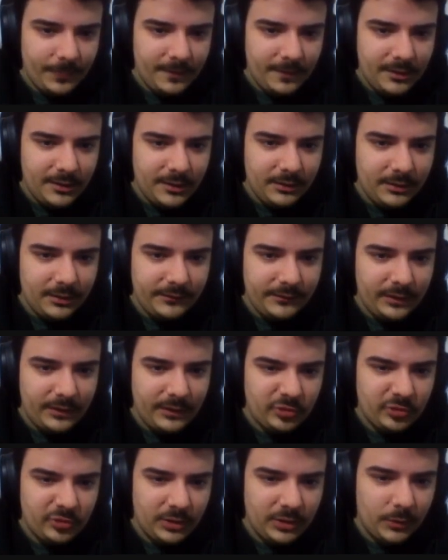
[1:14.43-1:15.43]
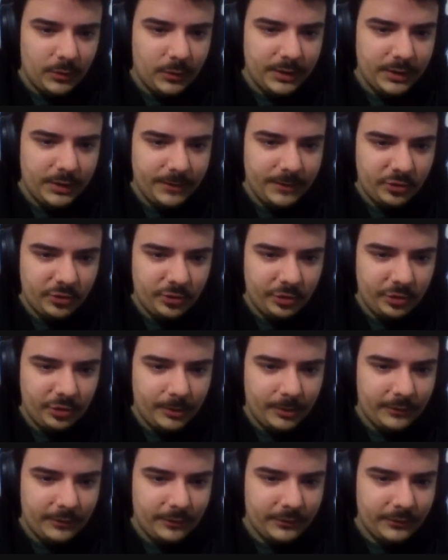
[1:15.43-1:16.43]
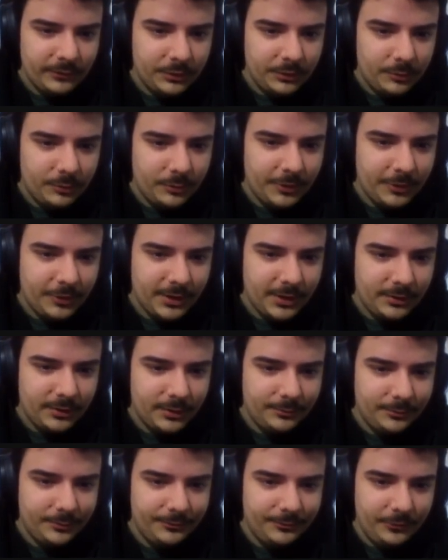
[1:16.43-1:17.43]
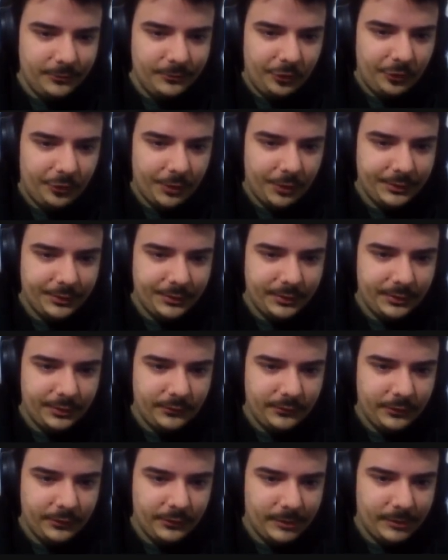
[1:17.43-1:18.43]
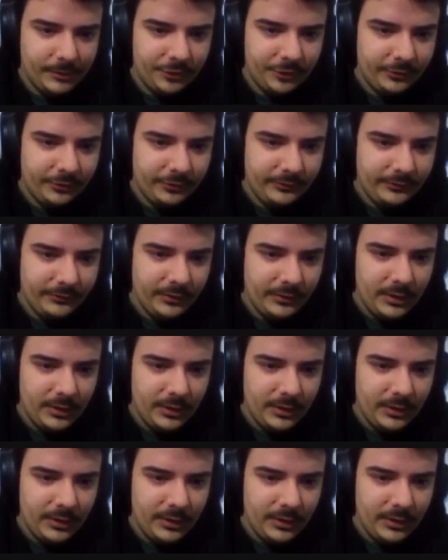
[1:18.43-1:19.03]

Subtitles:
It's actually a one-dimensional box, although I'm drawing it in two dimensions,